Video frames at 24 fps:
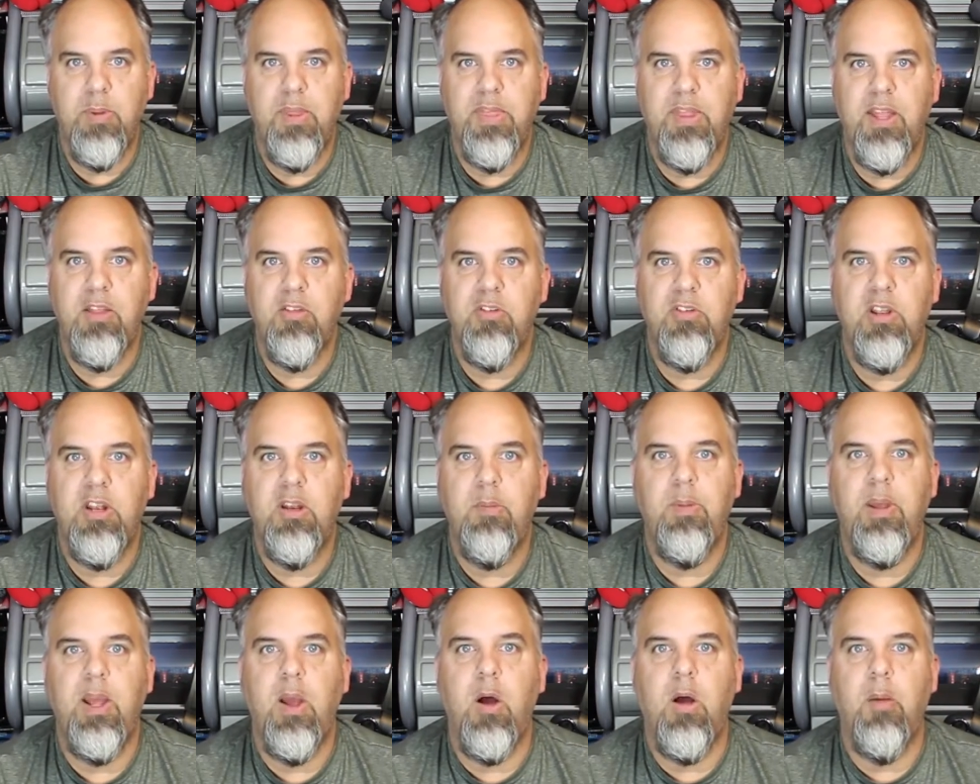but they just need to
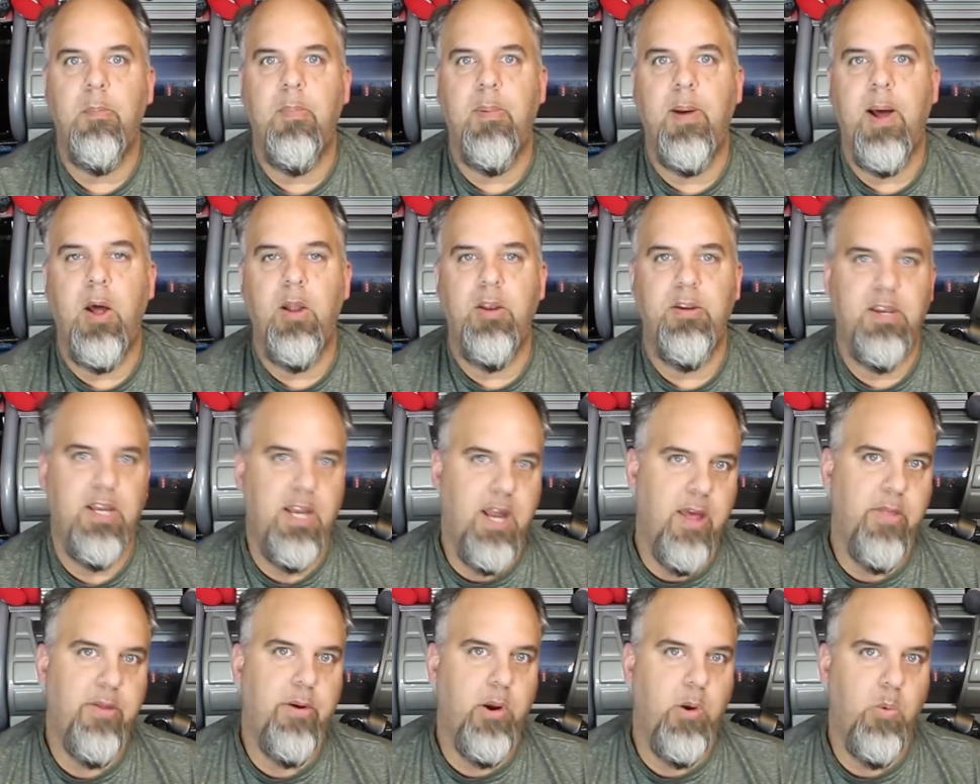be all bought
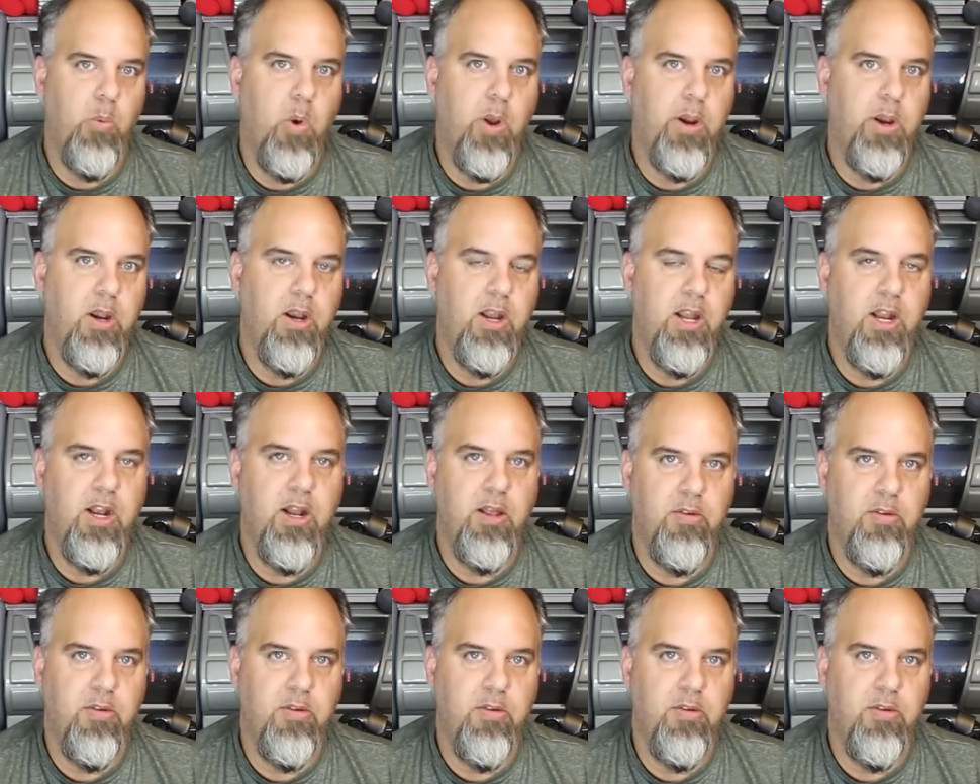together in